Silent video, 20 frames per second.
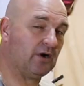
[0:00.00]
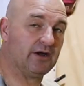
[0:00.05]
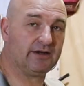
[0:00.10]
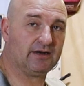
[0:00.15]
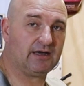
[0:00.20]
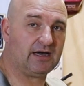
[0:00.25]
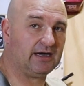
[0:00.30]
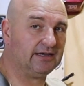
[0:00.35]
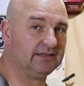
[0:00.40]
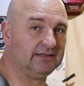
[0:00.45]
one,
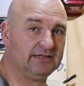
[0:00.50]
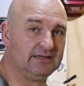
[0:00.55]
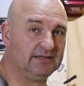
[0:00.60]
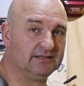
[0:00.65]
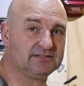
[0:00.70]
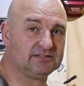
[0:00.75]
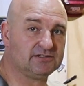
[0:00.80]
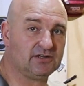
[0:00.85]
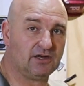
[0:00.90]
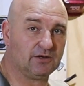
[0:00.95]
I
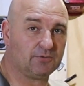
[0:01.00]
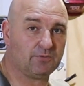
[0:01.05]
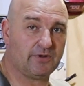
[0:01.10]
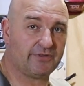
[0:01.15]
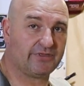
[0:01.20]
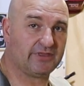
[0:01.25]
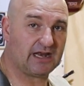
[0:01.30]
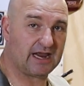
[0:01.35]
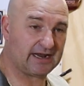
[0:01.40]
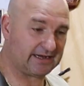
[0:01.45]
didn't start
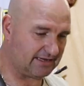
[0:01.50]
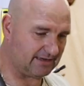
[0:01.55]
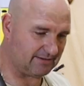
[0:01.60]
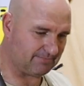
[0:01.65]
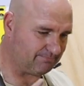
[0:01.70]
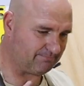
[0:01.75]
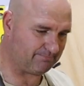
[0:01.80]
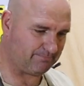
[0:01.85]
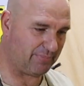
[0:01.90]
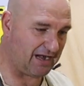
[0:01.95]
with like
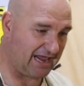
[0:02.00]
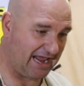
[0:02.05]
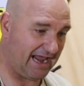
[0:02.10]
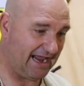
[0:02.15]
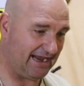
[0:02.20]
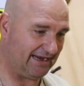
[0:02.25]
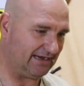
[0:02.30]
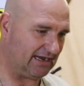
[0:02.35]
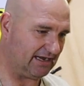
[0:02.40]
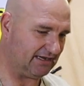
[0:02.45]
a
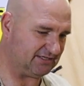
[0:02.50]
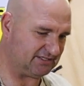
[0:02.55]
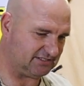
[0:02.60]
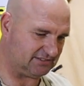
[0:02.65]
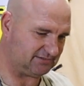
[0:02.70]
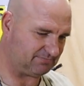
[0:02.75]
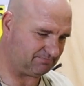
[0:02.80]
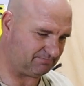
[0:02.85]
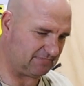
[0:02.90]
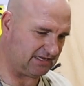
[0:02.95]
plan. I
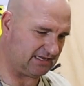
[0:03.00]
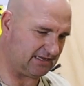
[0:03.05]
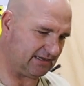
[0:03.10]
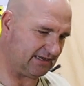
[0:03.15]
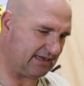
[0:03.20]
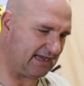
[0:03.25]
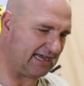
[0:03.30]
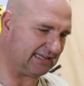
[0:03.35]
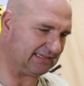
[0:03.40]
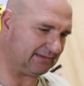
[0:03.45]
just
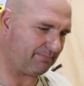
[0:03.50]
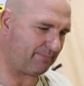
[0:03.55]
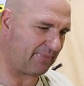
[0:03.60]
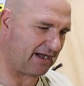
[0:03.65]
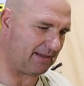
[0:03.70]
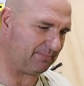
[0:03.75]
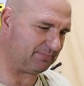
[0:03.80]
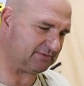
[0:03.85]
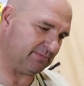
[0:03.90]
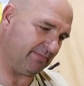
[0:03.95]
cut
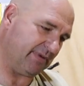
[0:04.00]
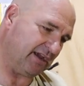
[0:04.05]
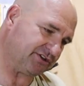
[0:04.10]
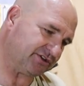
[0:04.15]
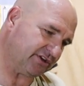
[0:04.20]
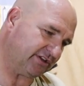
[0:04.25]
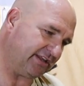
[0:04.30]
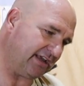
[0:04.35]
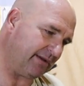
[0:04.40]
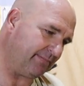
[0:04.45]
pipes,
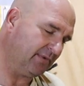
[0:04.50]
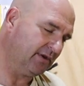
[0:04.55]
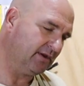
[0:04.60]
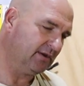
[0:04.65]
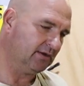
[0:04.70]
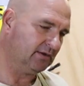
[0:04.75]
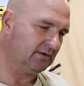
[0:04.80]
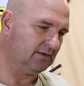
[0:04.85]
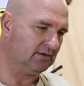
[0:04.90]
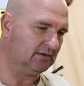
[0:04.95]
measured them.
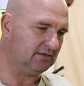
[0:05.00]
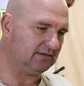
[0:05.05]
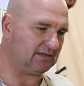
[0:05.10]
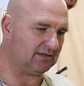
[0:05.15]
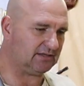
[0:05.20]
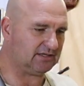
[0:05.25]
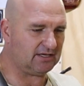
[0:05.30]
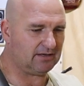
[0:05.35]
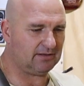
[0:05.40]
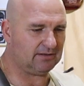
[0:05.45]

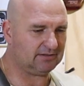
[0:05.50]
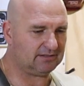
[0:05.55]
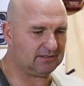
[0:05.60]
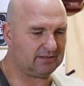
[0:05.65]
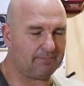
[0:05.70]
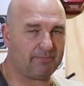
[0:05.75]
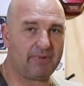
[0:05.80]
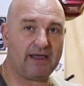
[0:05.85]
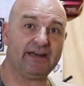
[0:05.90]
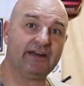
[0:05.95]

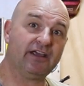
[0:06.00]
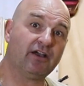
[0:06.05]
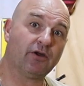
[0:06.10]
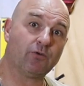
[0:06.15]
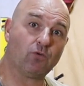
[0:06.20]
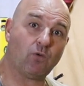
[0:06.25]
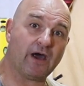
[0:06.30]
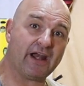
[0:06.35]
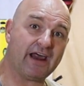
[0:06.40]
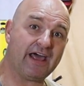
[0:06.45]
Depending
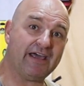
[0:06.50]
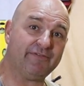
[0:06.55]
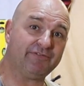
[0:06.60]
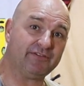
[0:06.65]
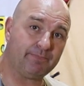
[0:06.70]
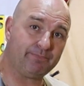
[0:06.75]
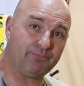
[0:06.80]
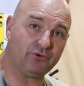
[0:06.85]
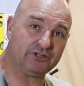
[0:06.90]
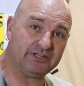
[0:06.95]
on what I have
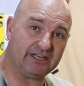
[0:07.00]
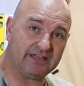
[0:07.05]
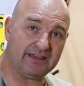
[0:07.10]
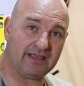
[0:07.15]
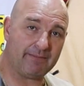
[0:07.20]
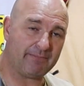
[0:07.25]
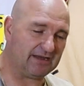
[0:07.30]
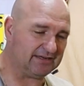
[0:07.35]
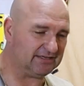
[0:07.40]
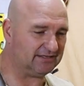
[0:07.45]
to put in
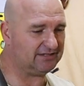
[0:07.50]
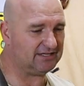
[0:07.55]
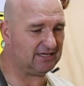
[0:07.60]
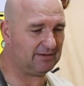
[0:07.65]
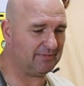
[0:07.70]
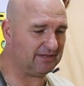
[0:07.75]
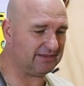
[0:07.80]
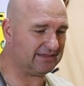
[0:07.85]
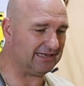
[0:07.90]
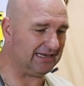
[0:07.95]
them, I
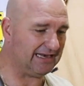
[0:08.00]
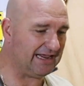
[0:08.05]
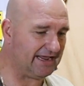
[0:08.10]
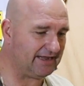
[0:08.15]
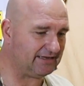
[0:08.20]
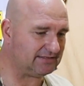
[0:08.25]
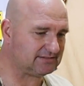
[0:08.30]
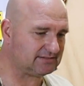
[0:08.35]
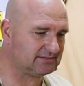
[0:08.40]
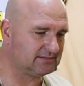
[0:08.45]
determined the
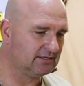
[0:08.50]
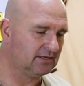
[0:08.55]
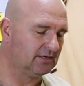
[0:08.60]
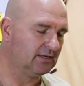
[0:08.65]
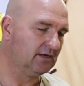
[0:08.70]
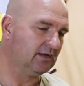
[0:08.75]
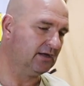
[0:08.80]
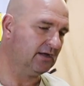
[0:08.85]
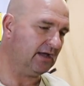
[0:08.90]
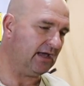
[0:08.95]
lengths.
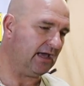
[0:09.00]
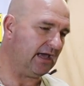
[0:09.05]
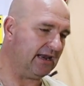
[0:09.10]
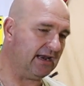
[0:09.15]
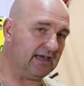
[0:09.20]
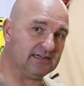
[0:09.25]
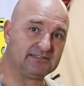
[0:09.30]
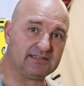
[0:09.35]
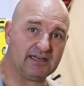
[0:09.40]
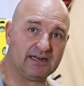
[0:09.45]
And
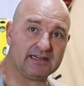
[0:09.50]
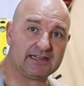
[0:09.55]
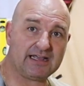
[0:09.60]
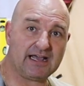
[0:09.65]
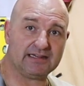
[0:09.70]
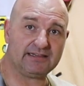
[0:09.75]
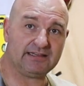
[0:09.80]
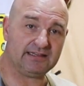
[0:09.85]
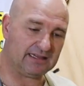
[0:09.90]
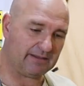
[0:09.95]
I started
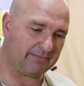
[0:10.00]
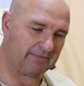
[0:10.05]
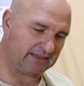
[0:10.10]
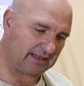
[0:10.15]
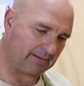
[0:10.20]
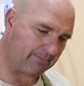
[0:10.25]
cutting them and